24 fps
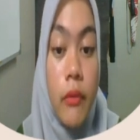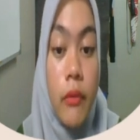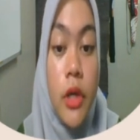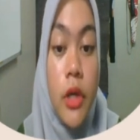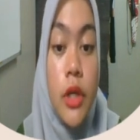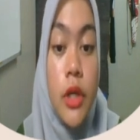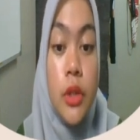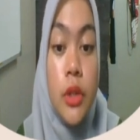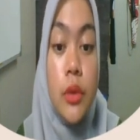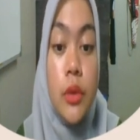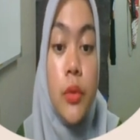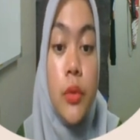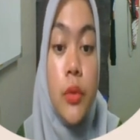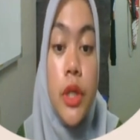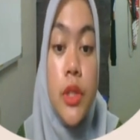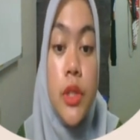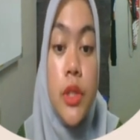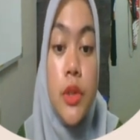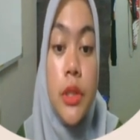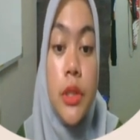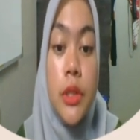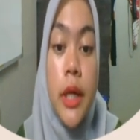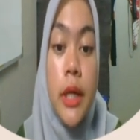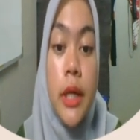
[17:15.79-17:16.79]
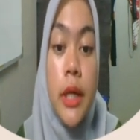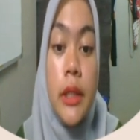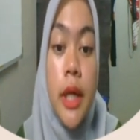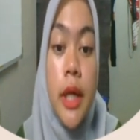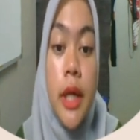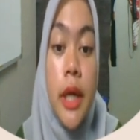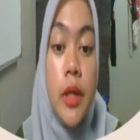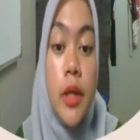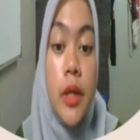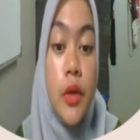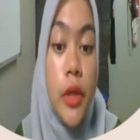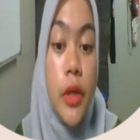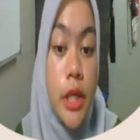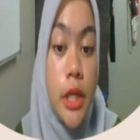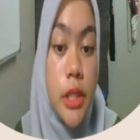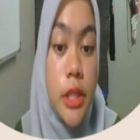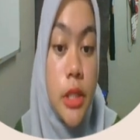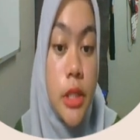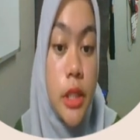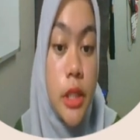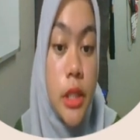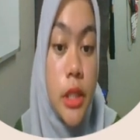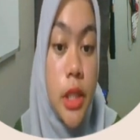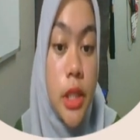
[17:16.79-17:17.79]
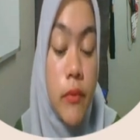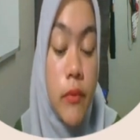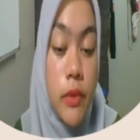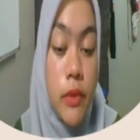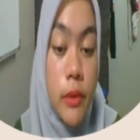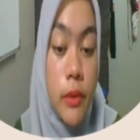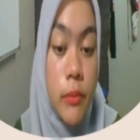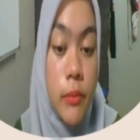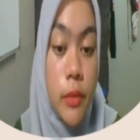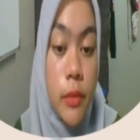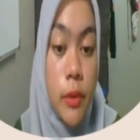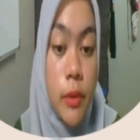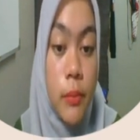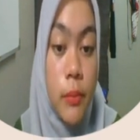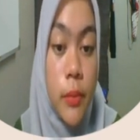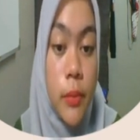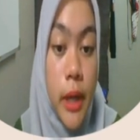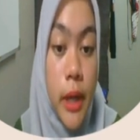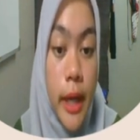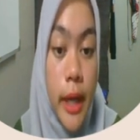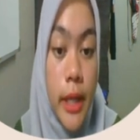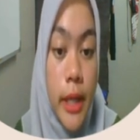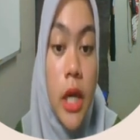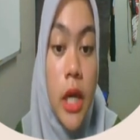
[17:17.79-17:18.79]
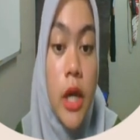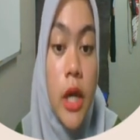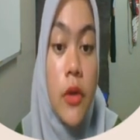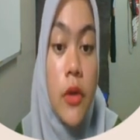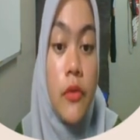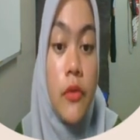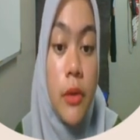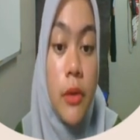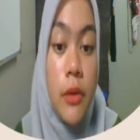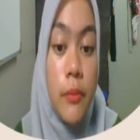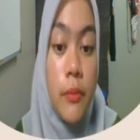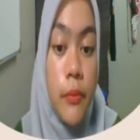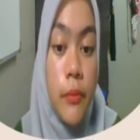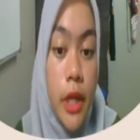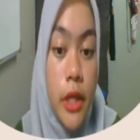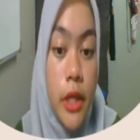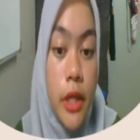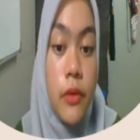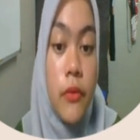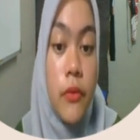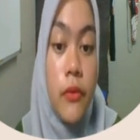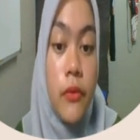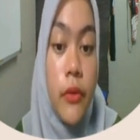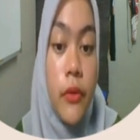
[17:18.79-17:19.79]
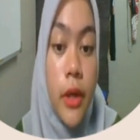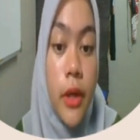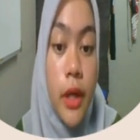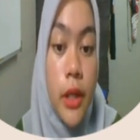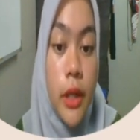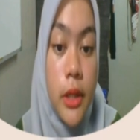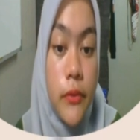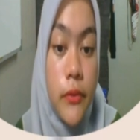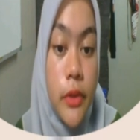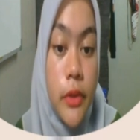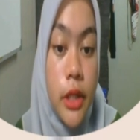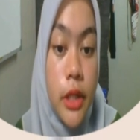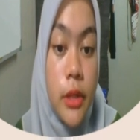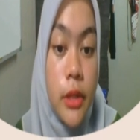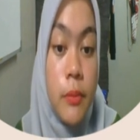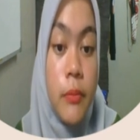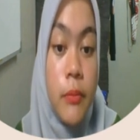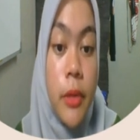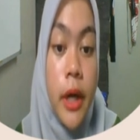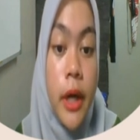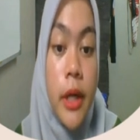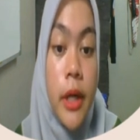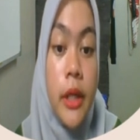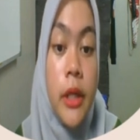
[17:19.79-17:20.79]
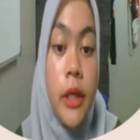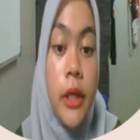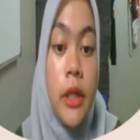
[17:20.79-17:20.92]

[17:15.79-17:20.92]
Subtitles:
to ensure that the education development plan remains relevant by